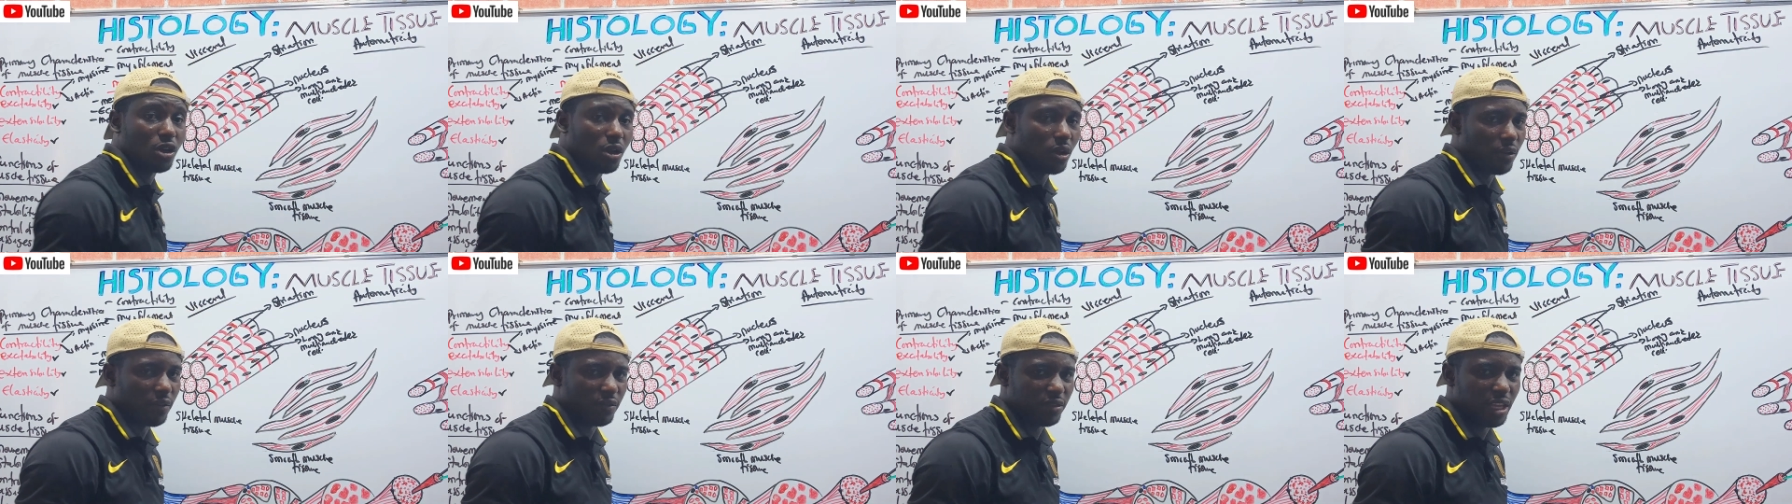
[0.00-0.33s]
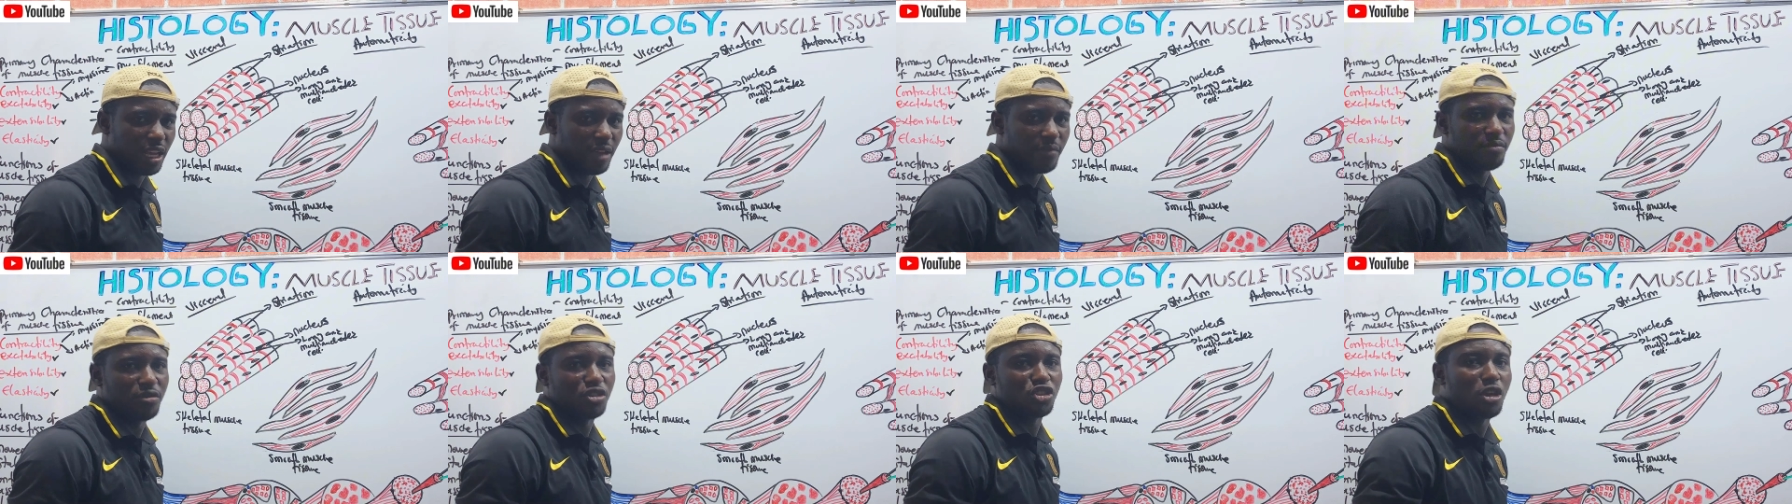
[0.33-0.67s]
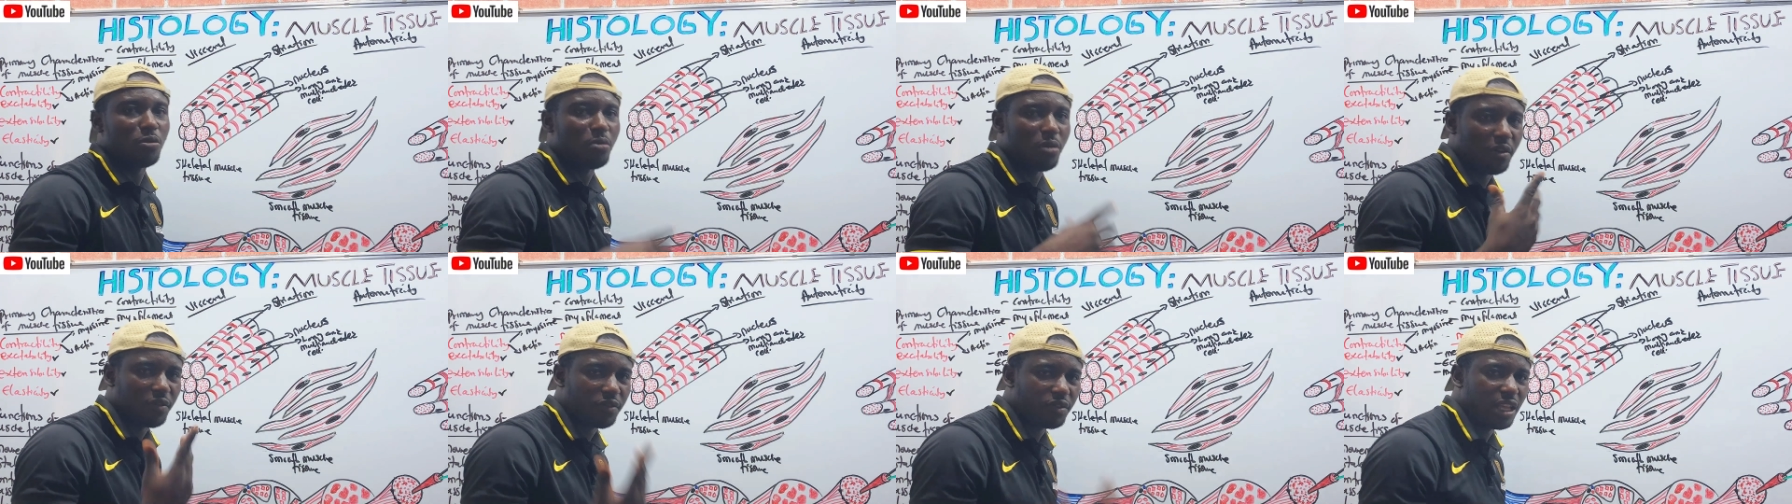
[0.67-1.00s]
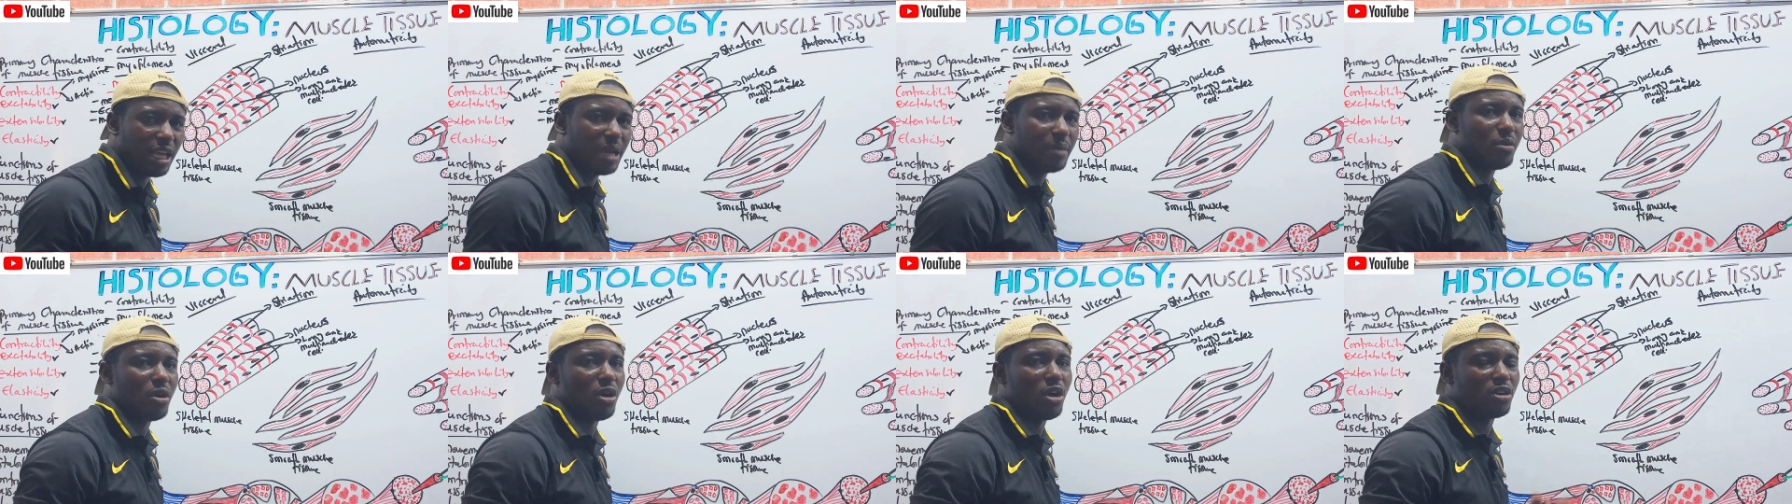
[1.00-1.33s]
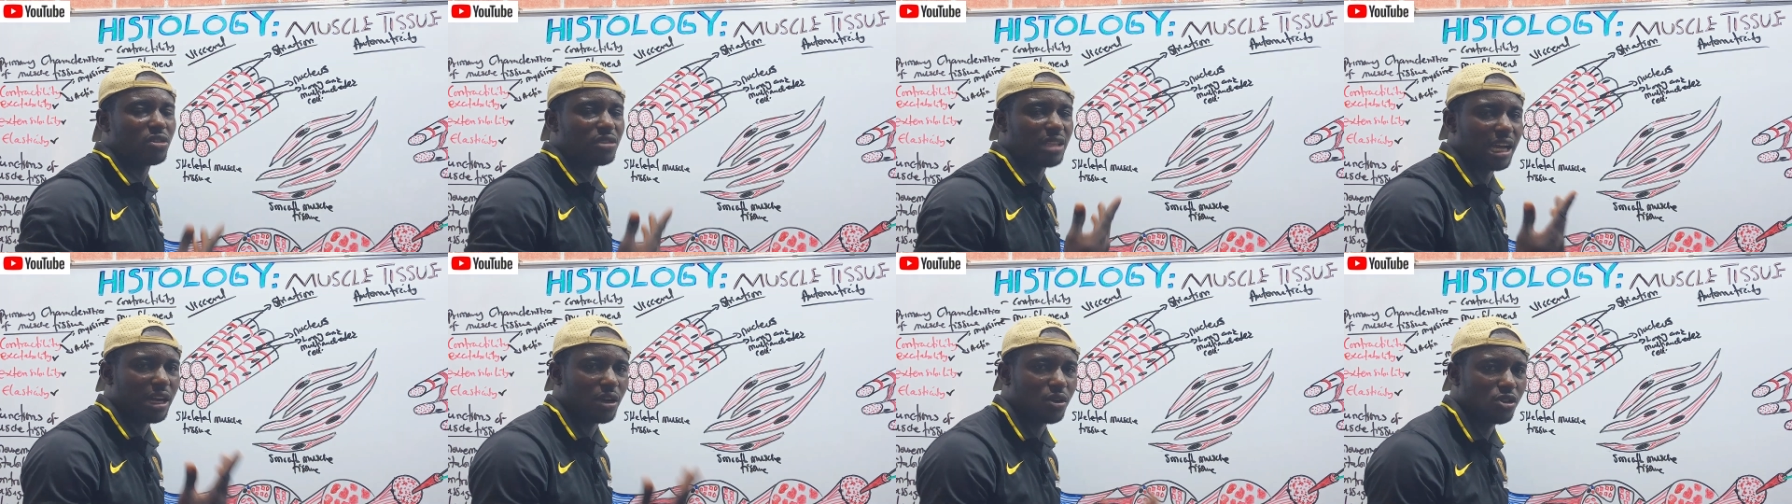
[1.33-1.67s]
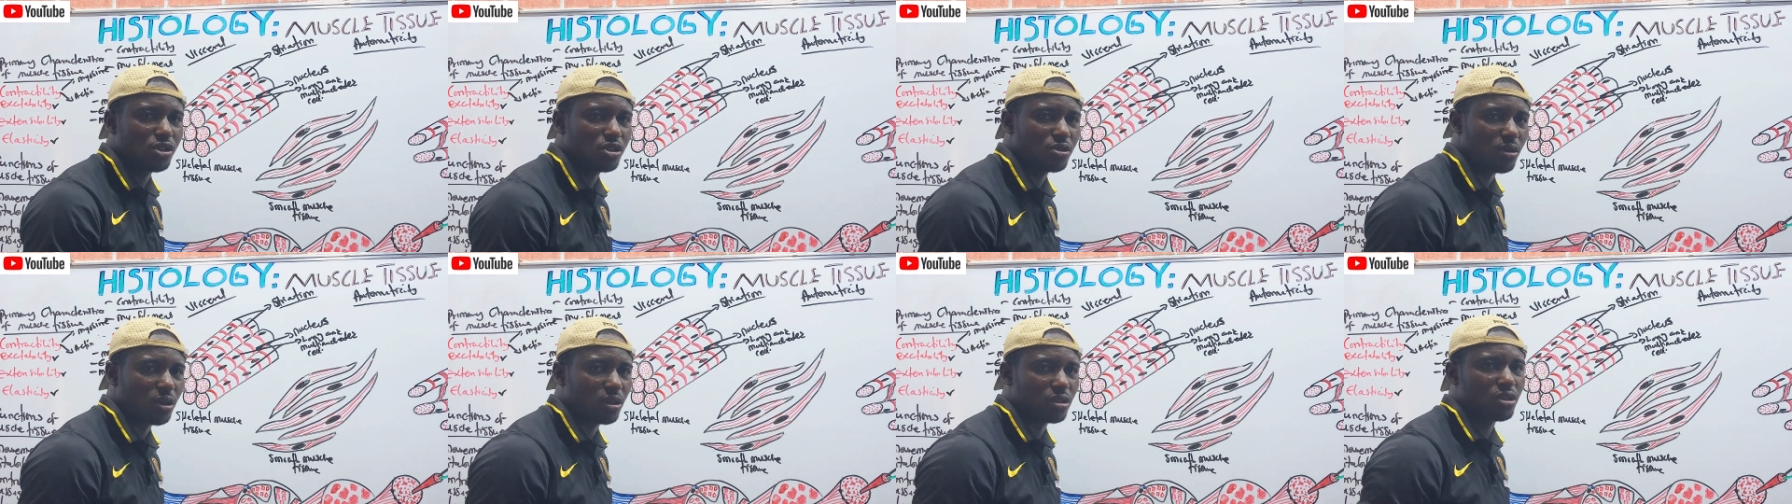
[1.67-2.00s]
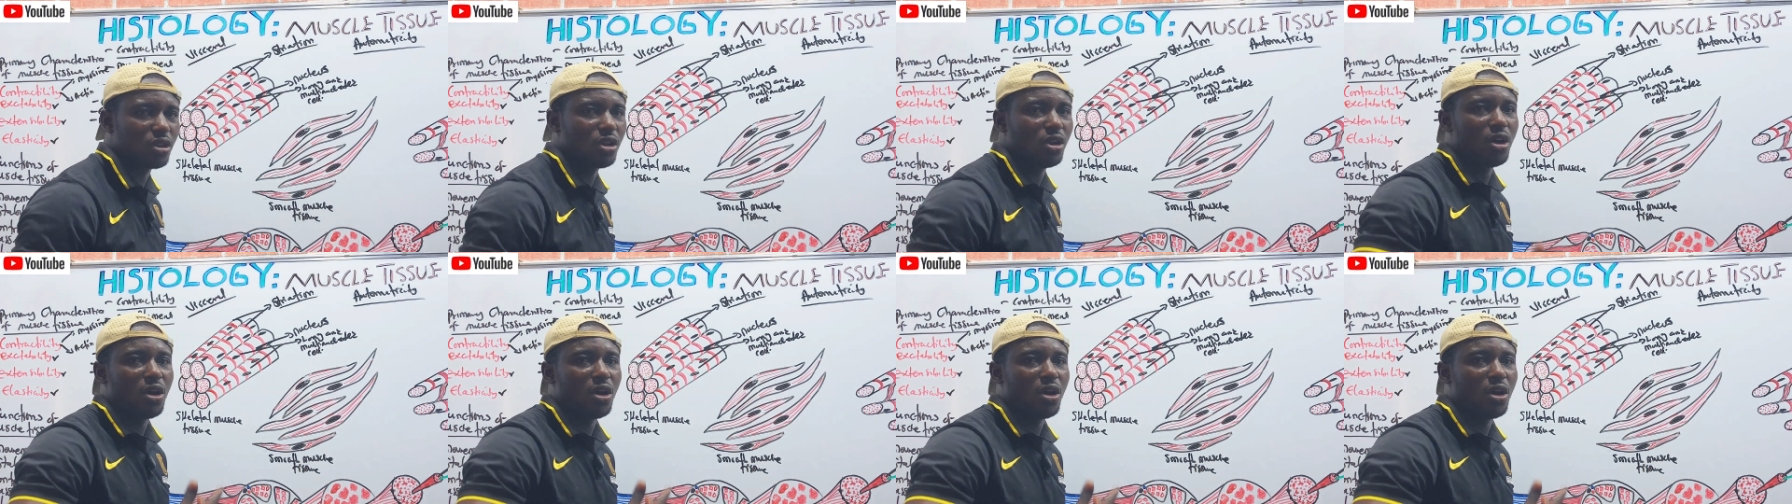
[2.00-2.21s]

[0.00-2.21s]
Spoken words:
all of them. Some of them undergoes what?